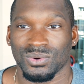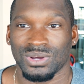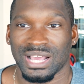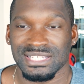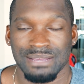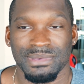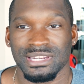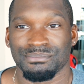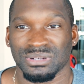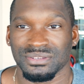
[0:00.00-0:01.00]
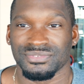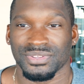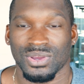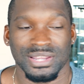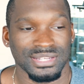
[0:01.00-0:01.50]
as I made in the previous
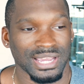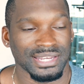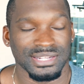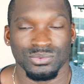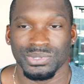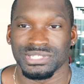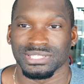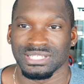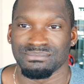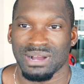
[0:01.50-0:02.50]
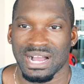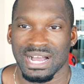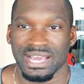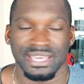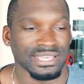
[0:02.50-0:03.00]
video, I did recently
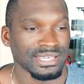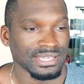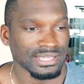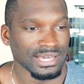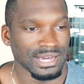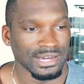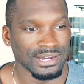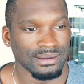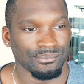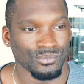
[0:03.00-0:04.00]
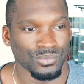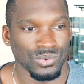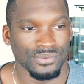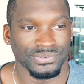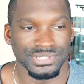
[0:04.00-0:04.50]
buy
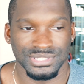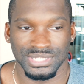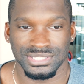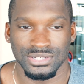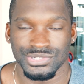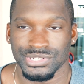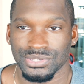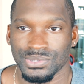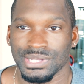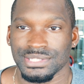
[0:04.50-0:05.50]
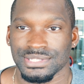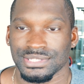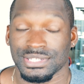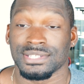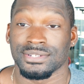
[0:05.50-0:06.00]
roughly 600
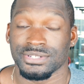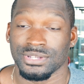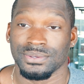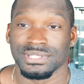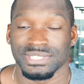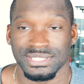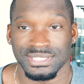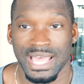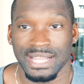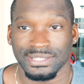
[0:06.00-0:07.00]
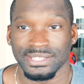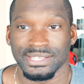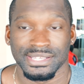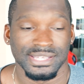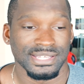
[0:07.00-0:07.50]
units
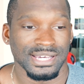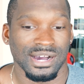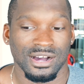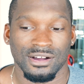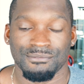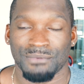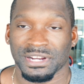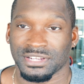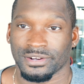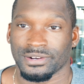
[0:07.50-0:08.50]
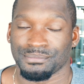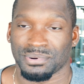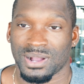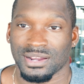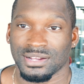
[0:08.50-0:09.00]
exactly of my current
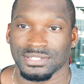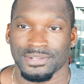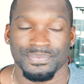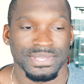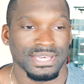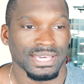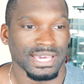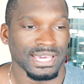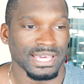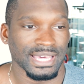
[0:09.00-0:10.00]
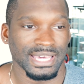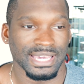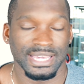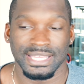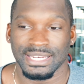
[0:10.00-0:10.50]
product,
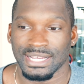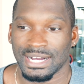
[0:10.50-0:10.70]
and